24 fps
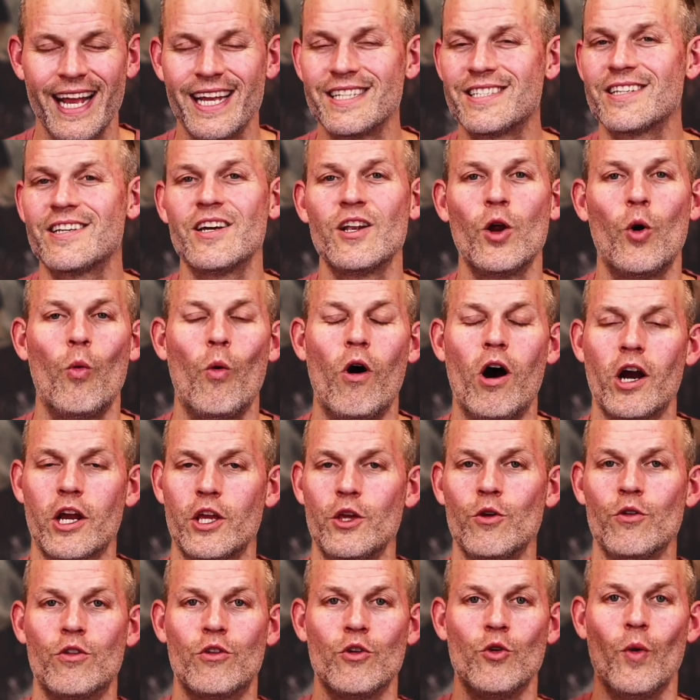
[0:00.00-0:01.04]
It's going to
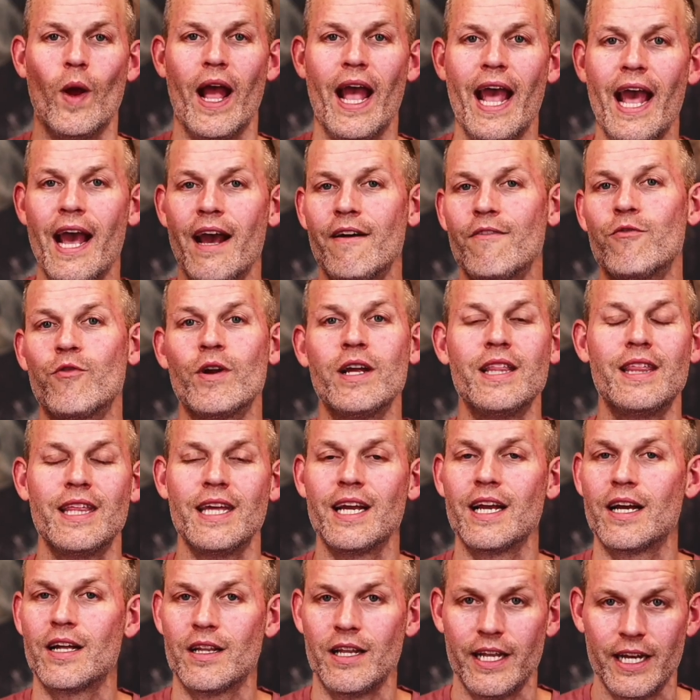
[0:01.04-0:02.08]
walk you through
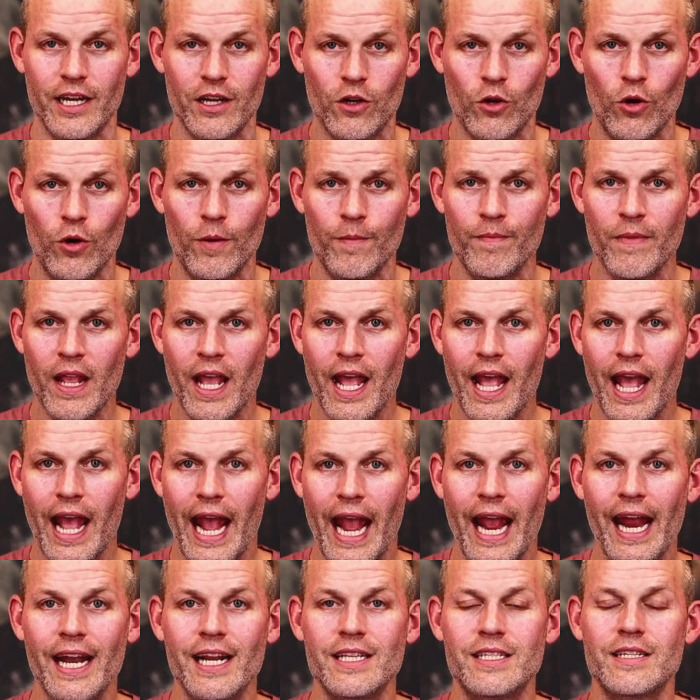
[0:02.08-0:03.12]
everything clinical,
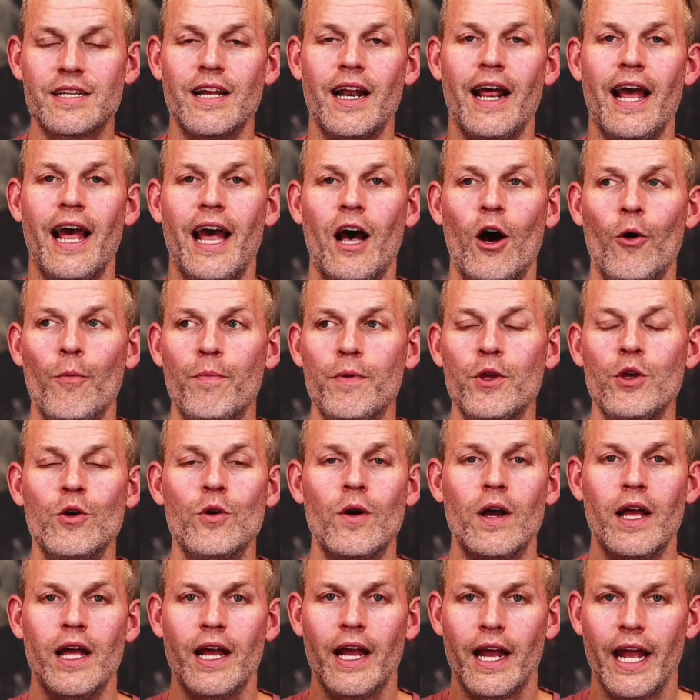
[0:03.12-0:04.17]
and it's going to help
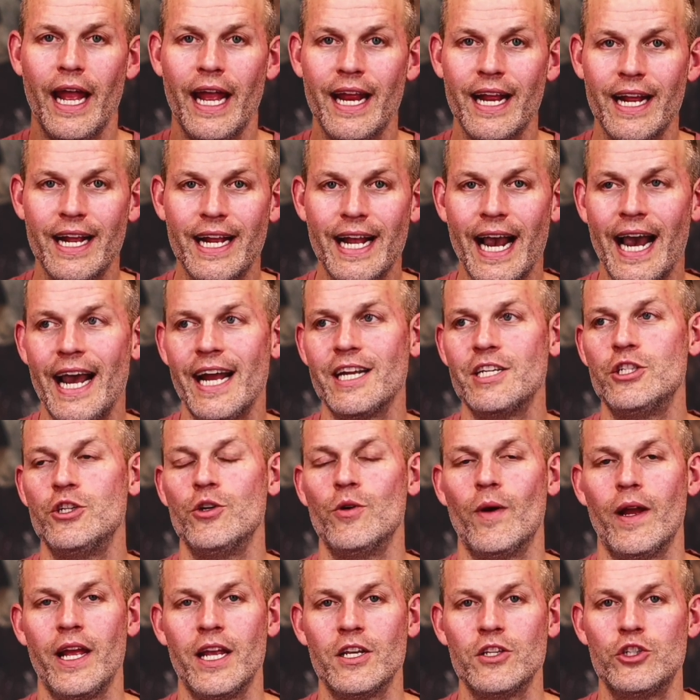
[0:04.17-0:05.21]
you and guide
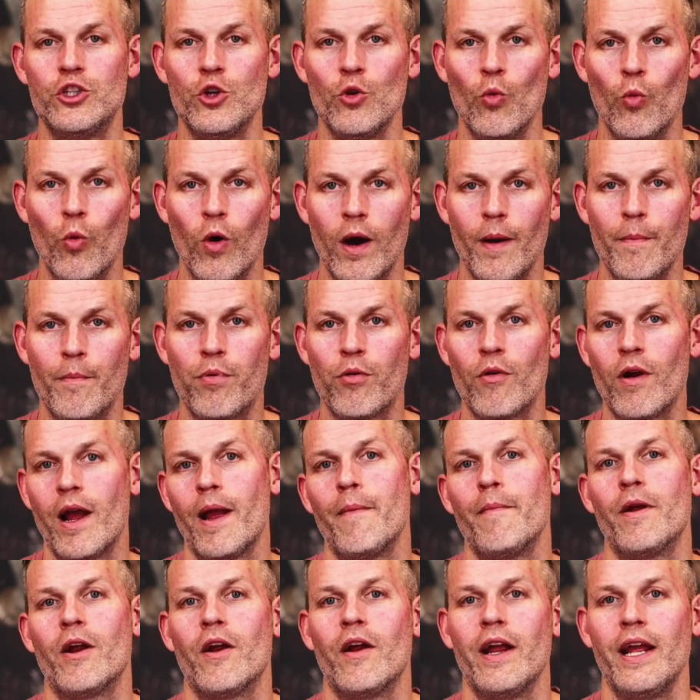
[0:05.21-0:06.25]
you into what
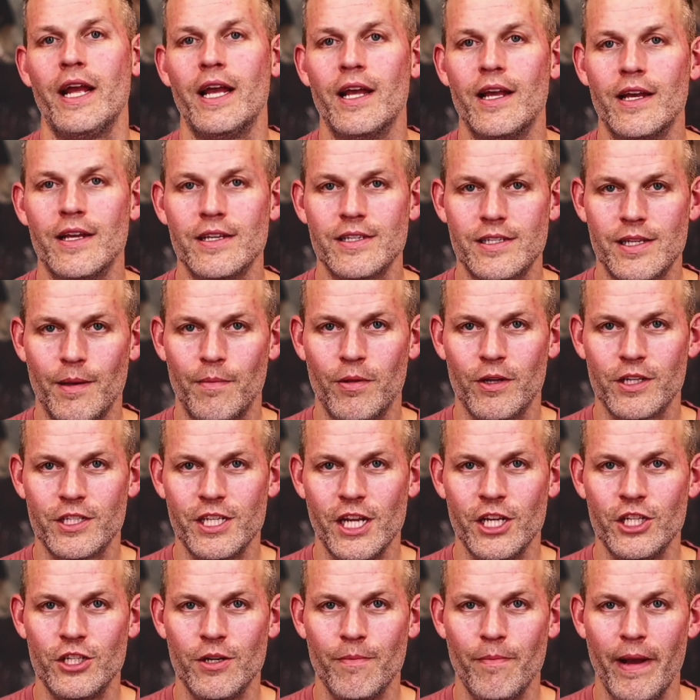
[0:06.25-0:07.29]
primary
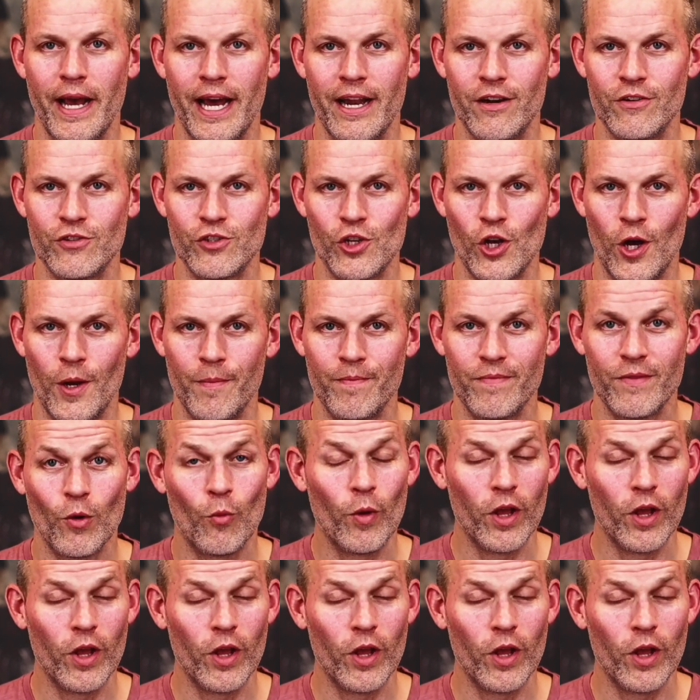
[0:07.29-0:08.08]
subluxation patterns are.